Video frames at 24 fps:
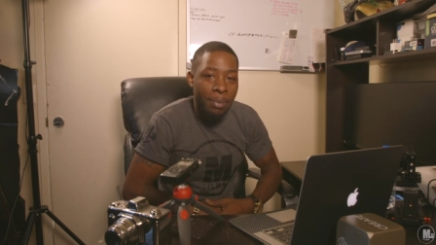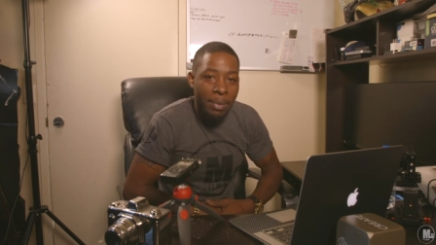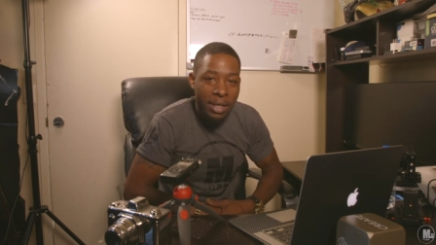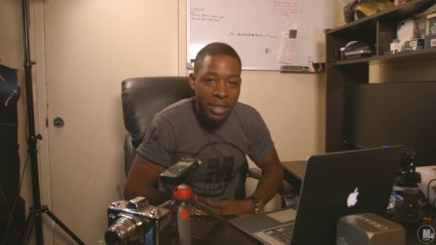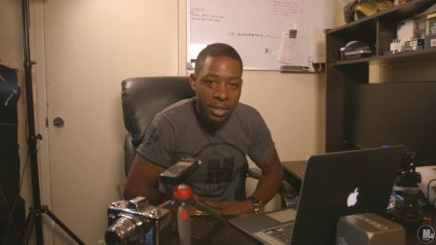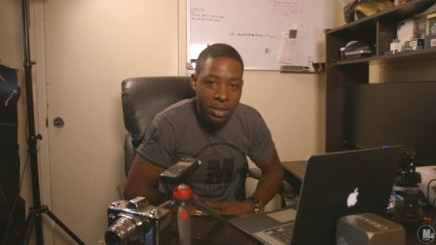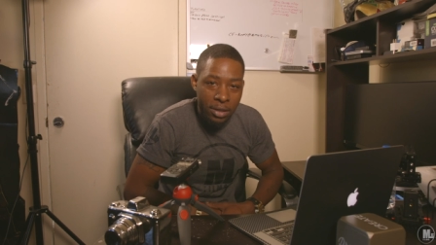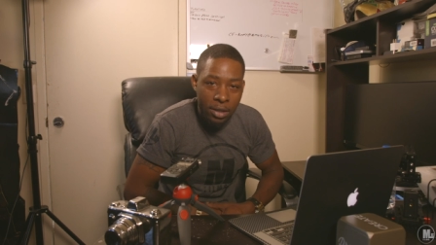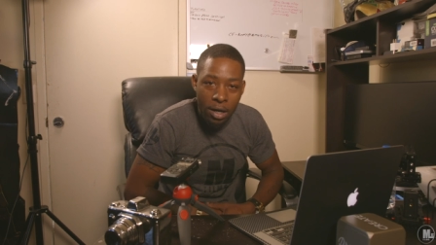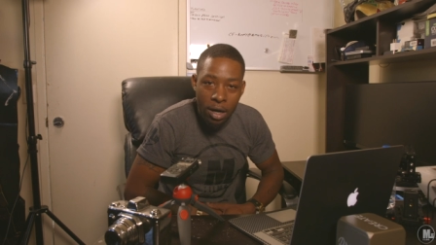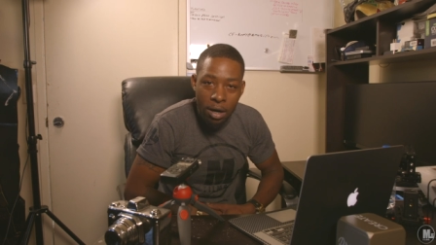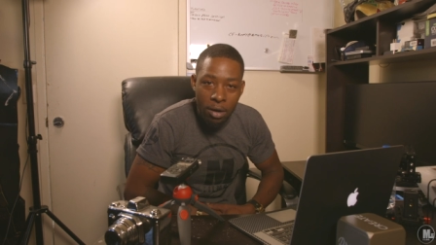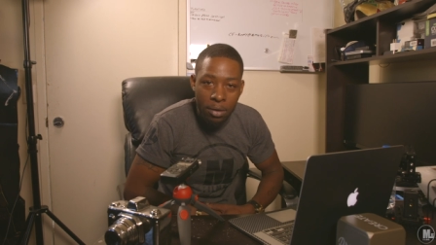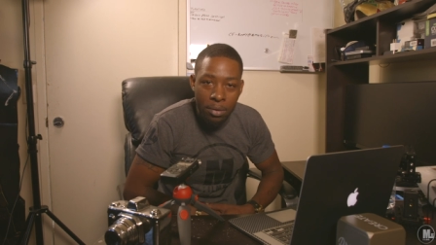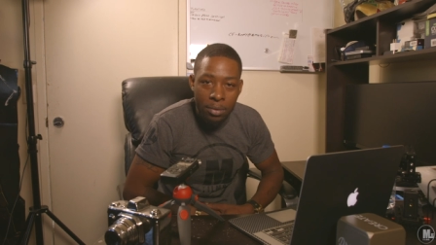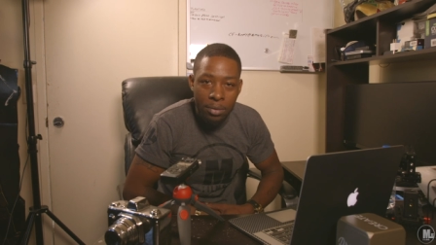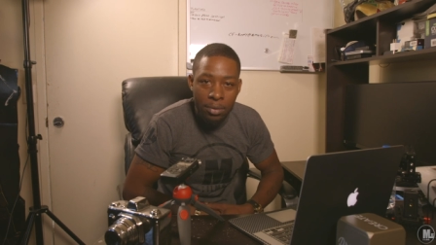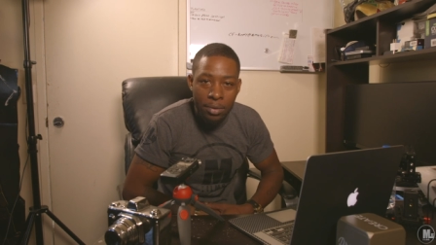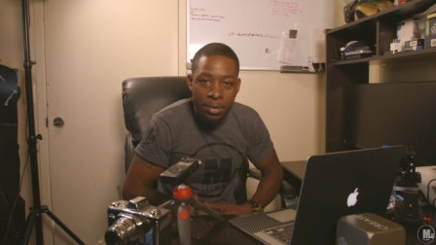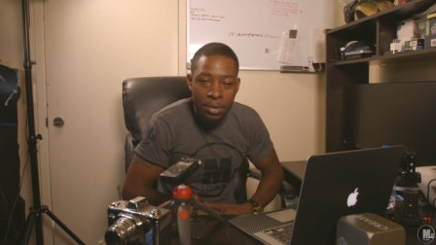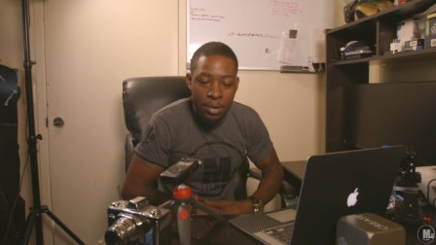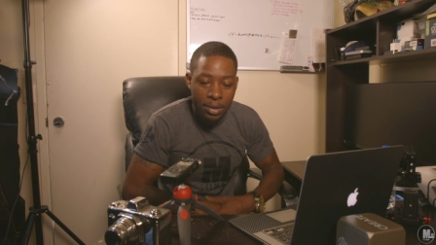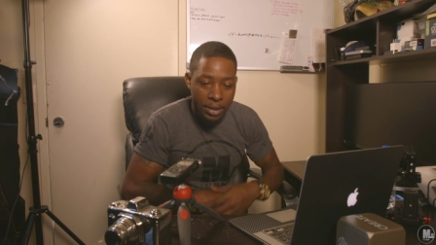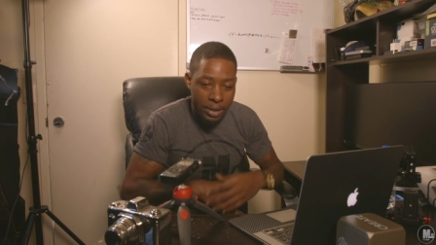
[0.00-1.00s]
months ago,
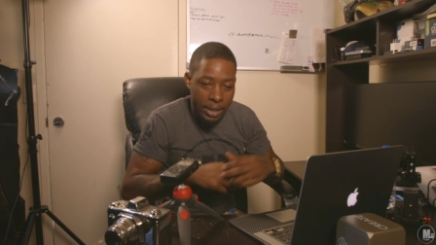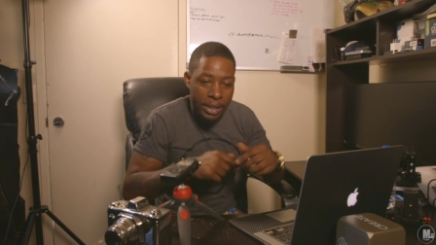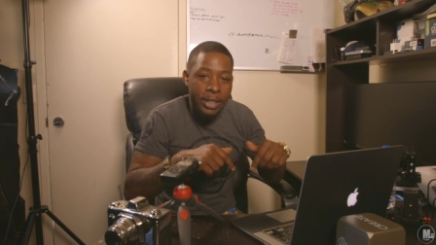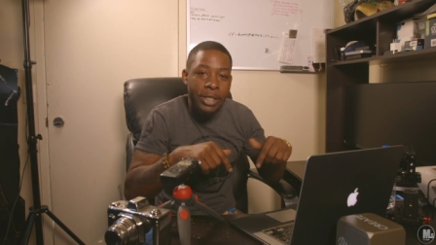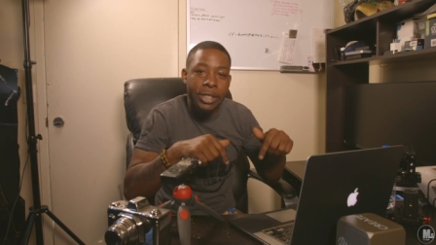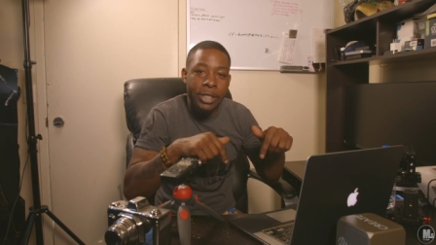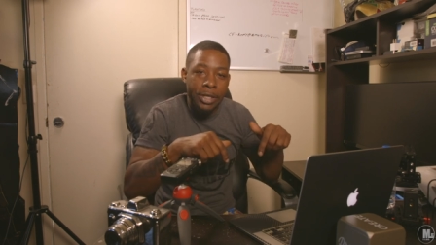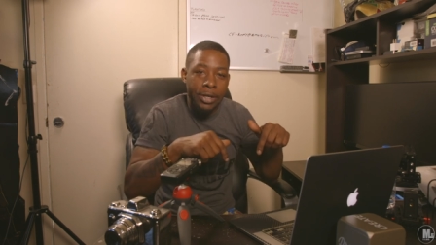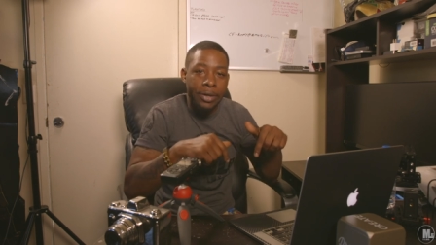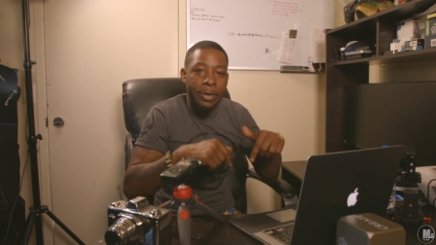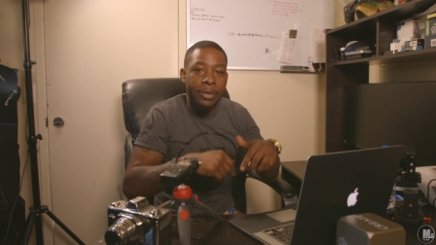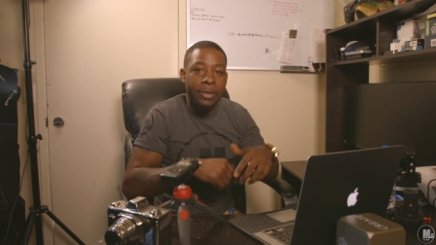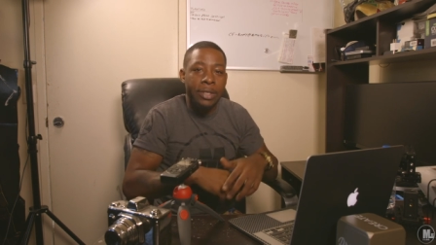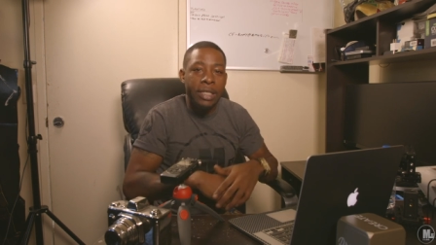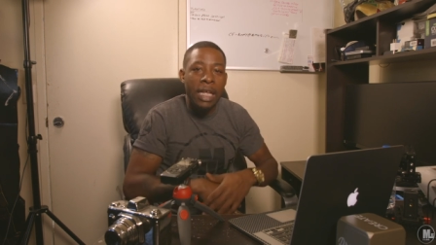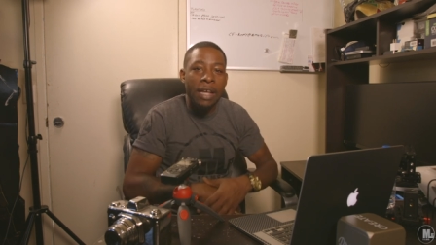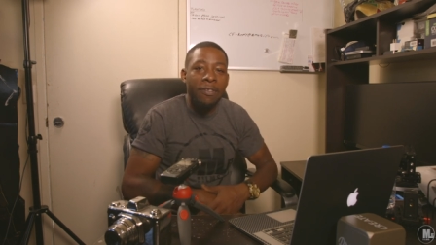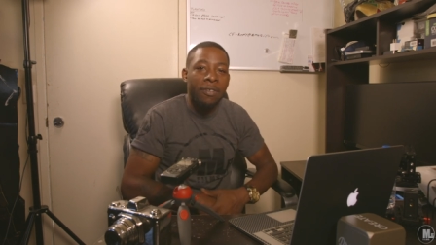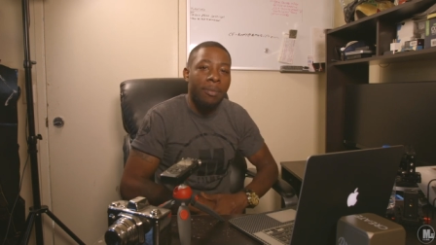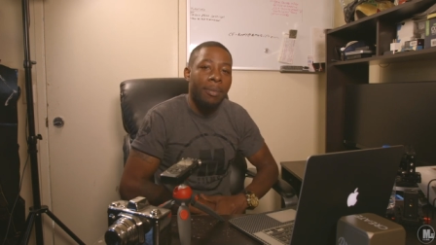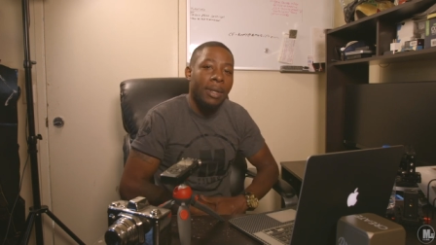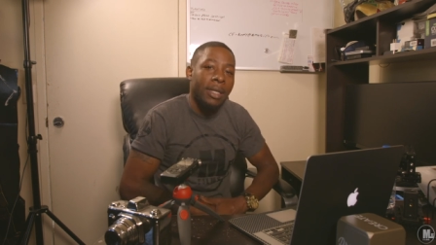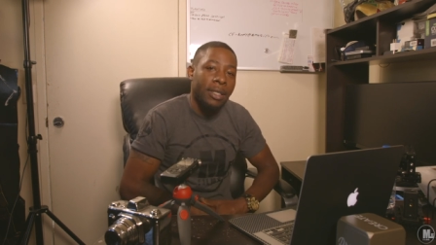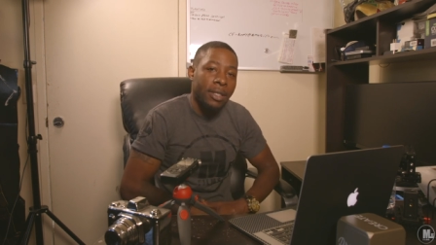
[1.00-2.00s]
this year,
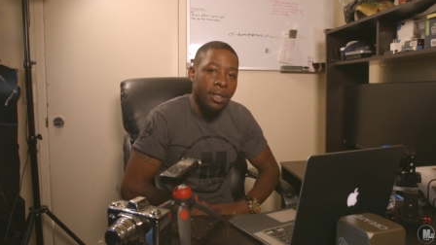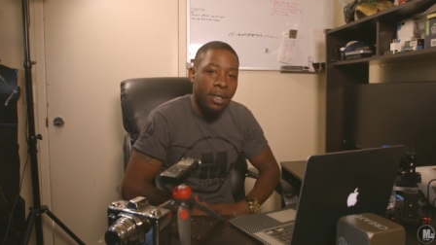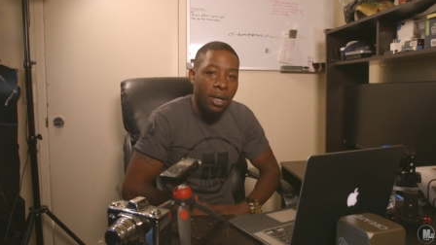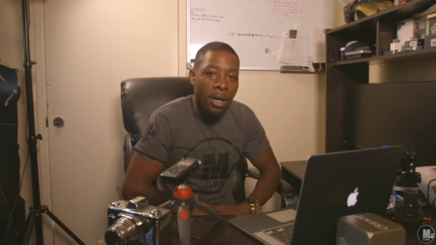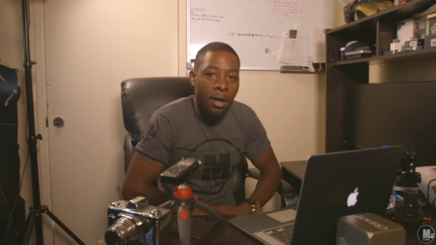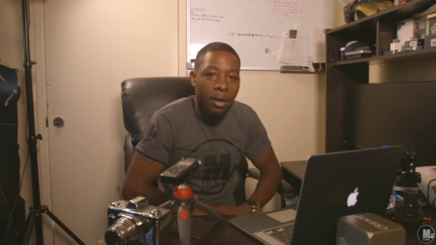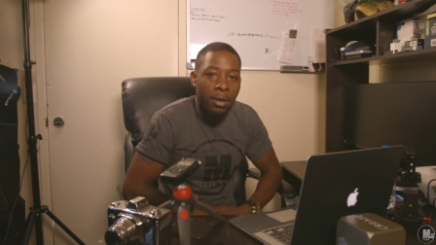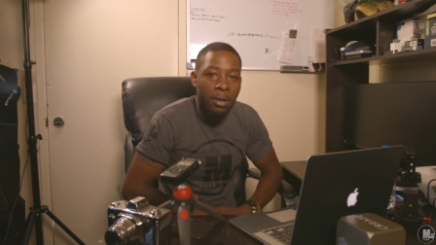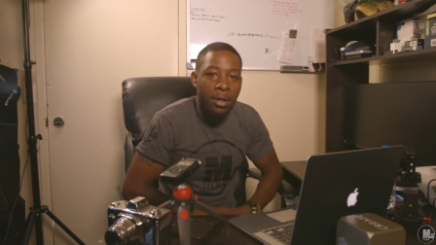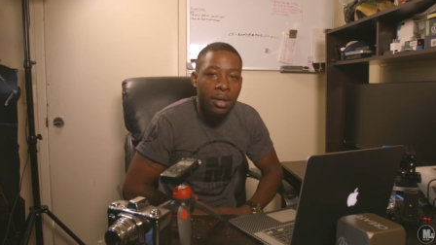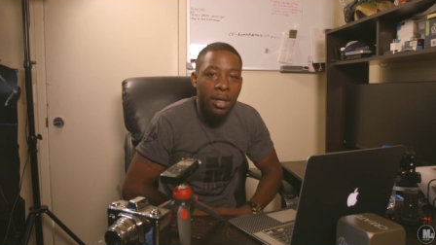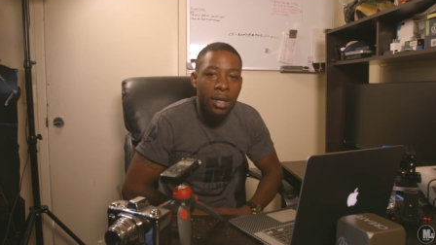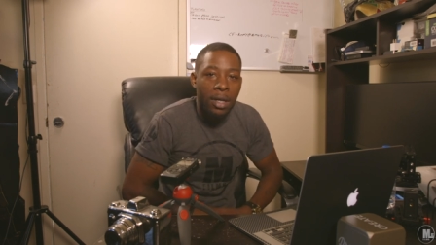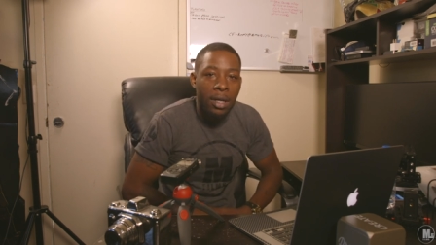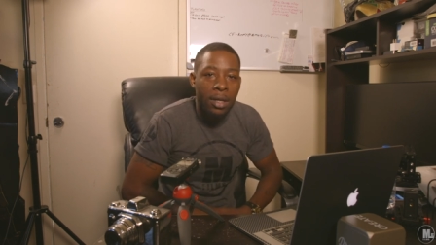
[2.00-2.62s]
seven months ago,